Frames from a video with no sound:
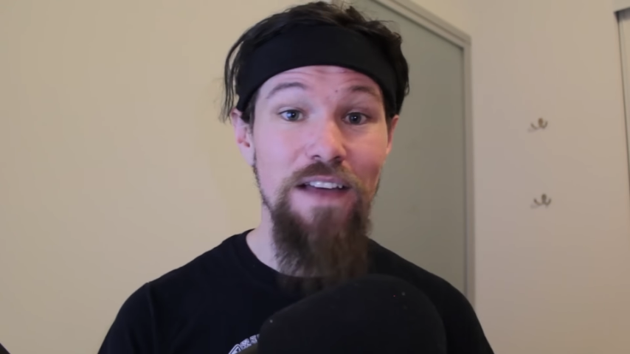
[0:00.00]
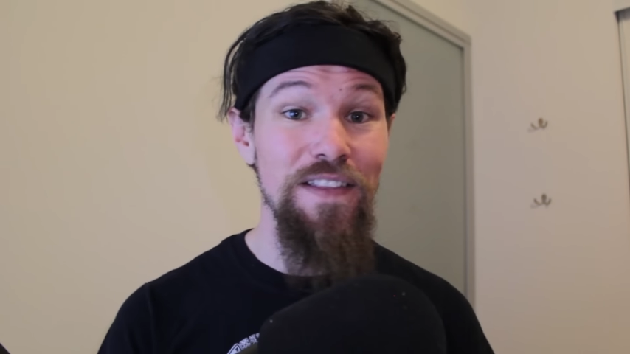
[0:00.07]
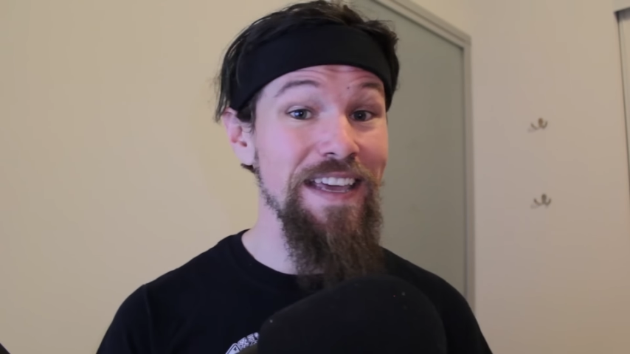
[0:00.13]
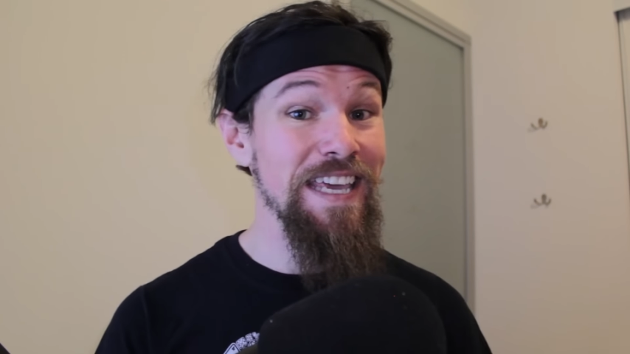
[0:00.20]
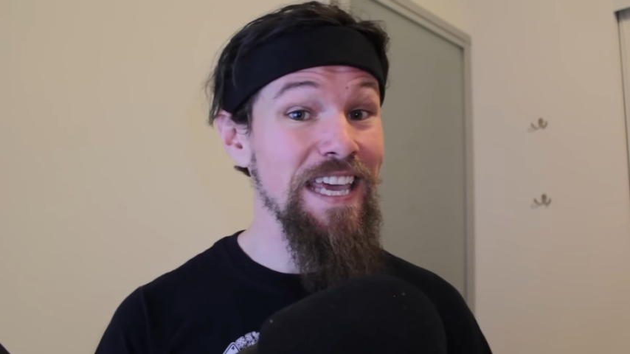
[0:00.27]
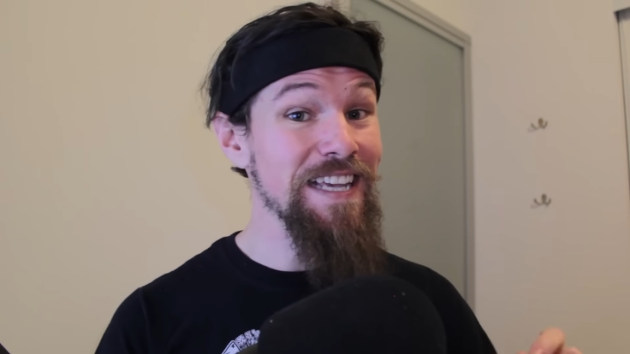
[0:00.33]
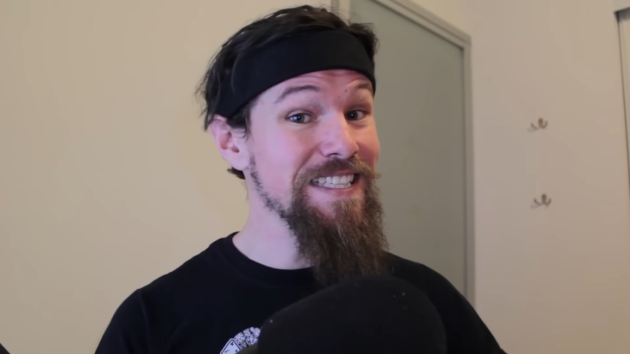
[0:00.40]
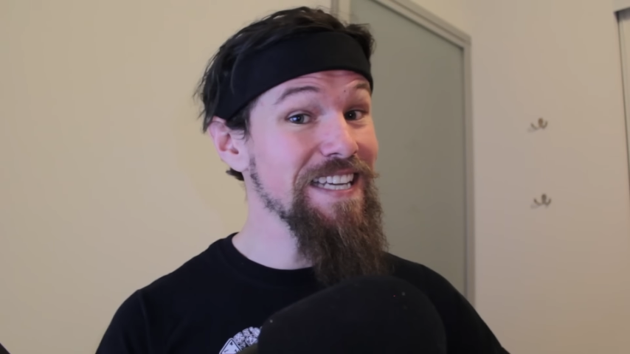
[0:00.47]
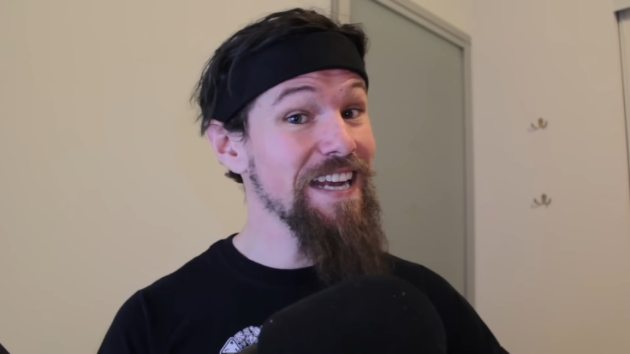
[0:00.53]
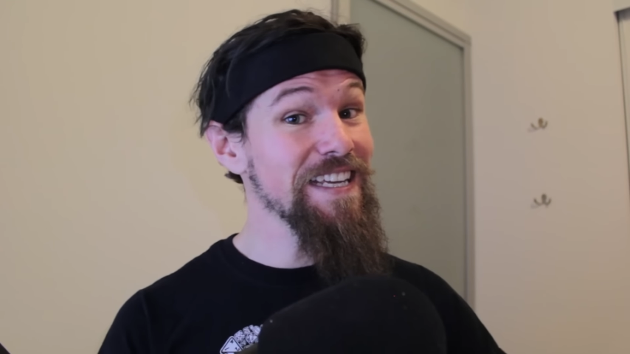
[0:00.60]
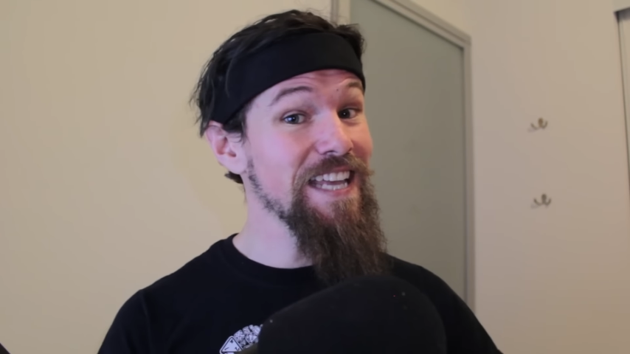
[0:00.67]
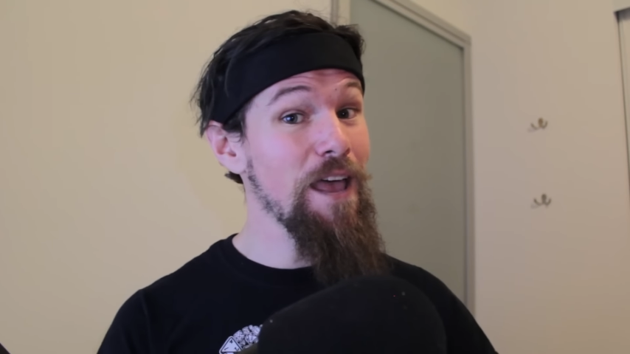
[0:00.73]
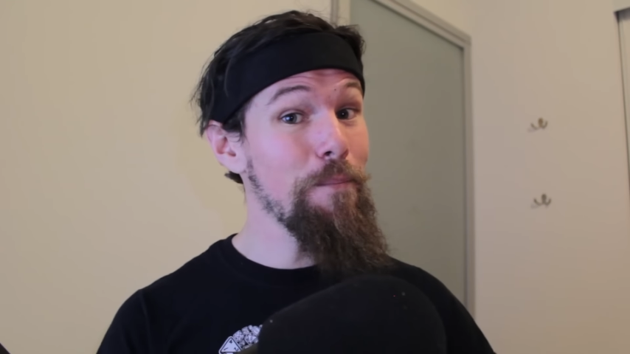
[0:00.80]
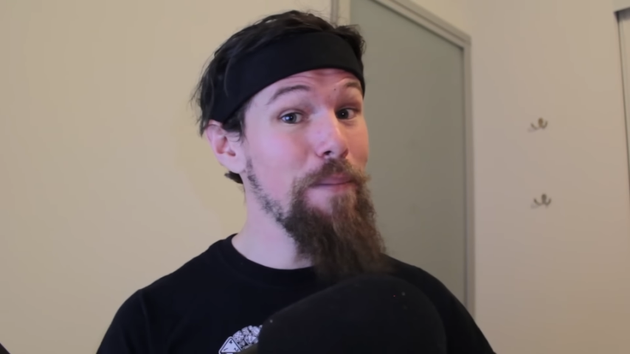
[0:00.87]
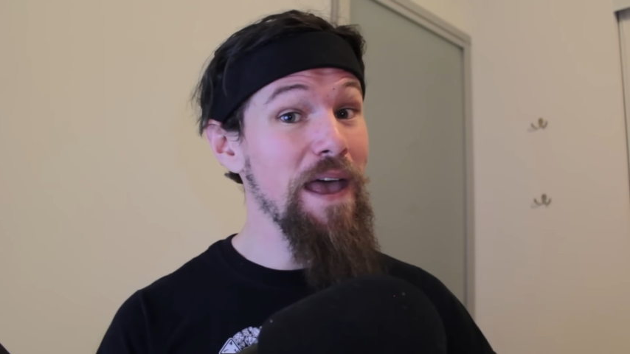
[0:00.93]
Now that
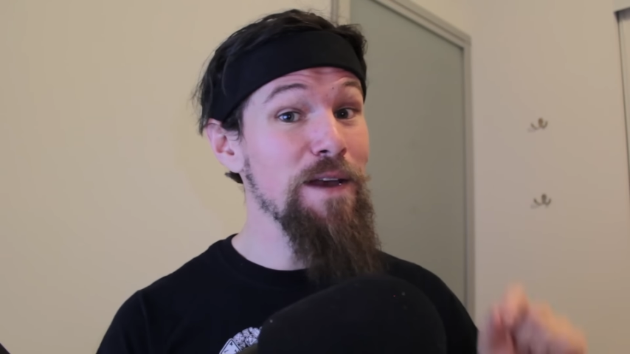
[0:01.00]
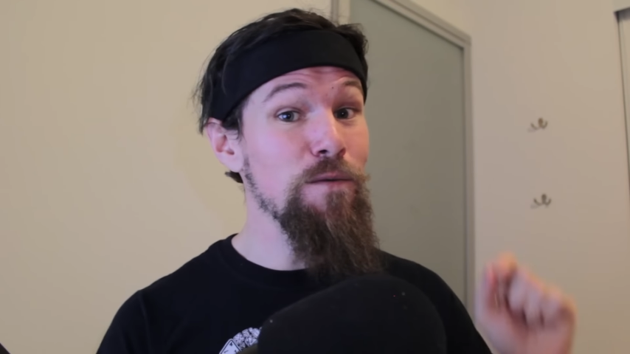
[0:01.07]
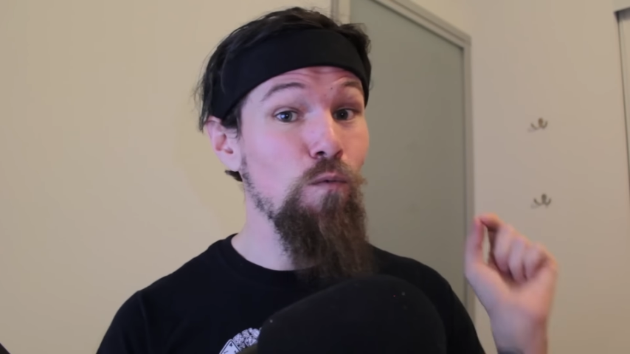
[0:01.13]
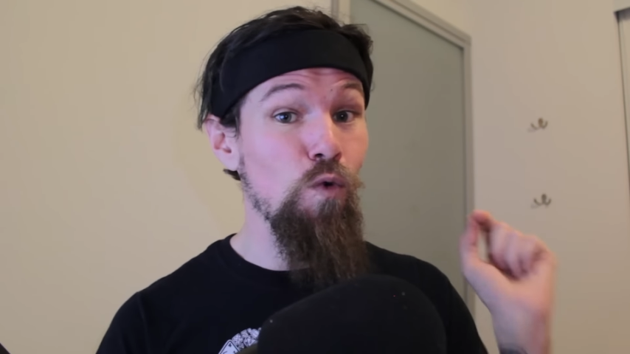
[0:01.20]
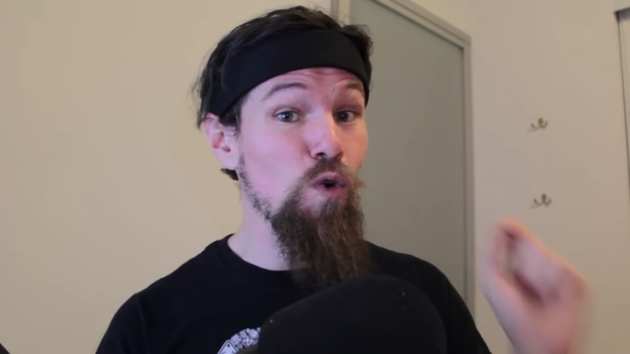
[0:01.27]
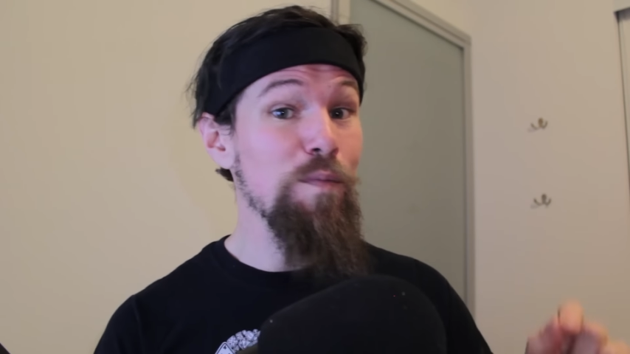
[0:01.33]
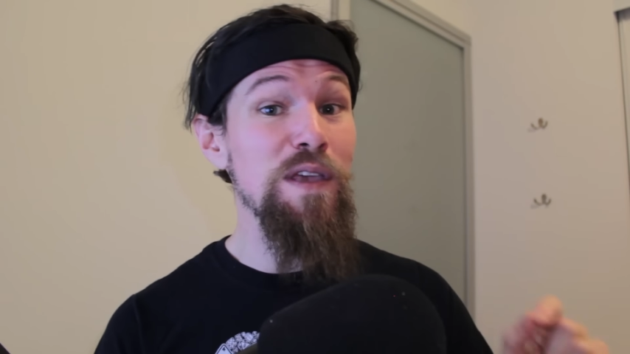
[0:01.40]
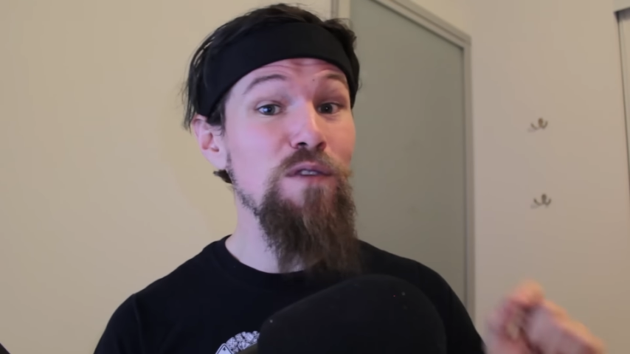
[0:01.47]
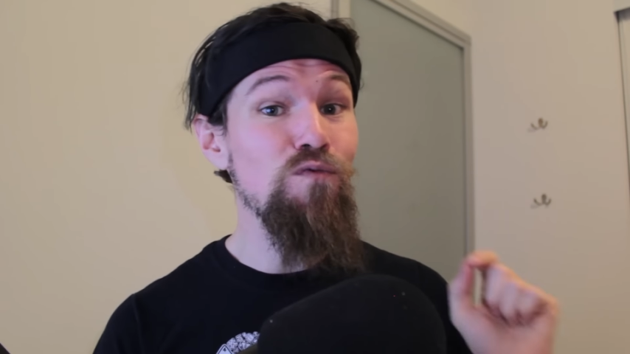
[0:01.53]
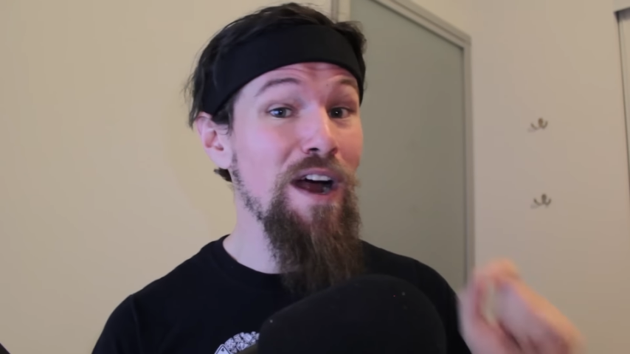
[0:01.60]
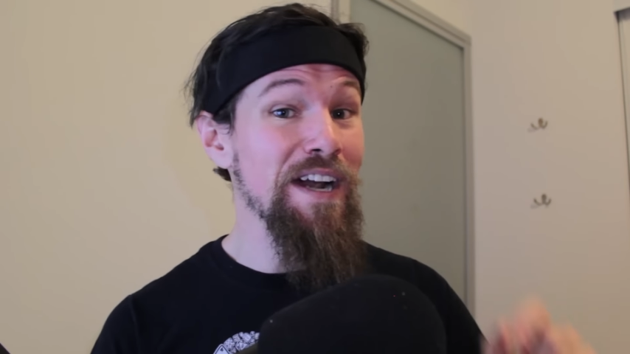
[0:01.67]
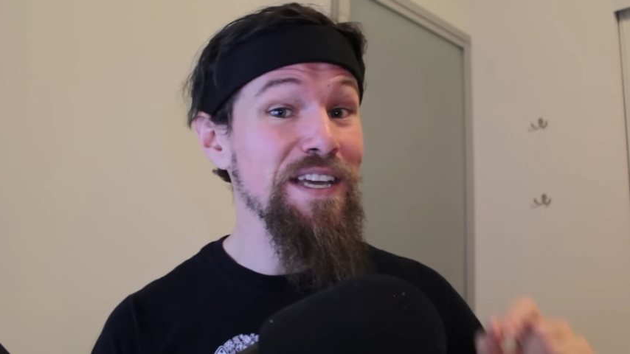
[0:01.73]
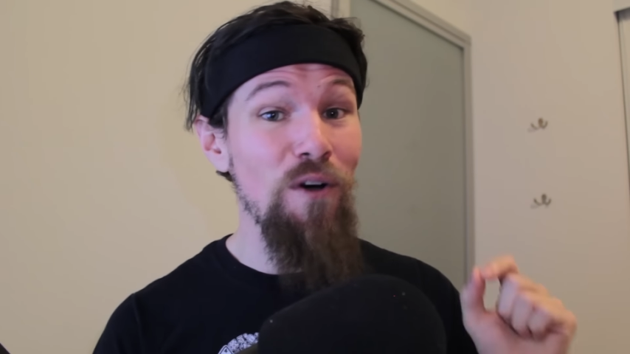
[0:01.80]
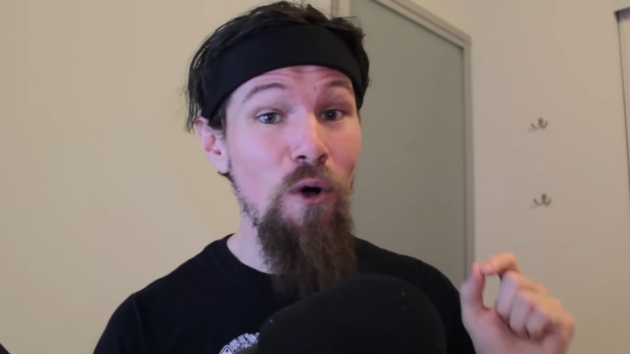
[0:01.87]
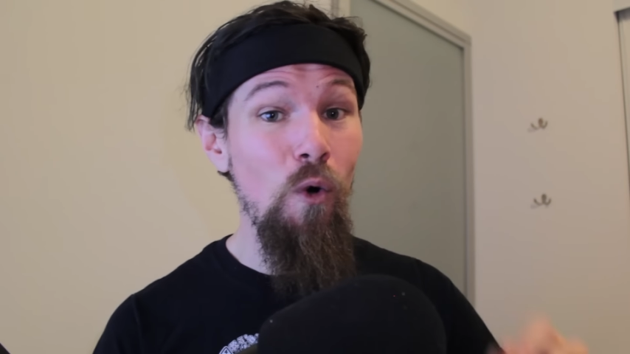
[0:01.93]
Kickstarter campaign will be running